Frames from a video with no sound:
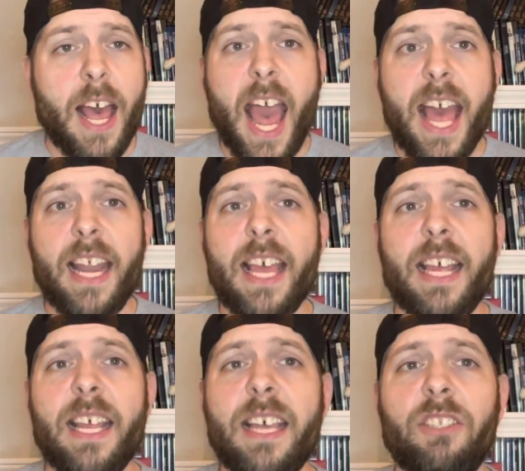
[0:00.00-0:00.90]
And
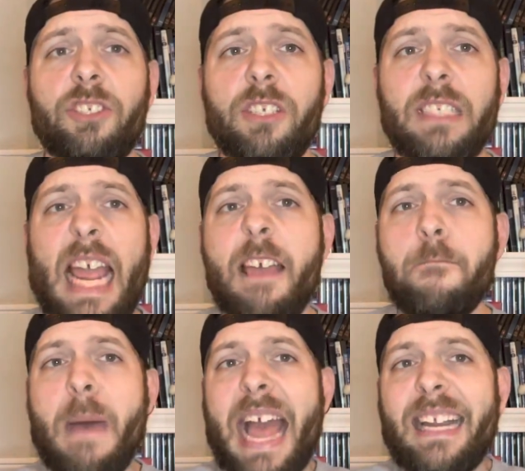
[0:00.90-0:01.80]
it is just a
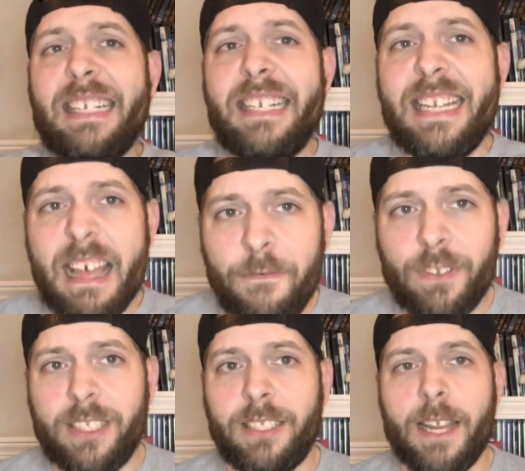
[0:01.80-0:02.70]

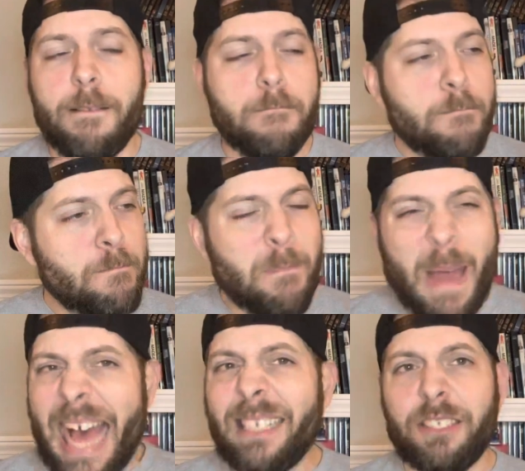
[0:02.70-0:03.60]
magnificent
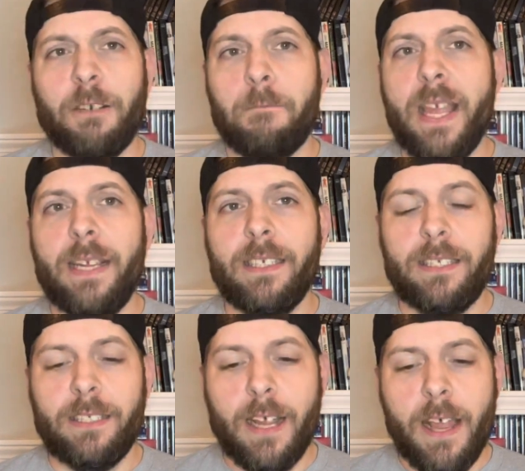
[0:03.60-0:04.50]
masterpiece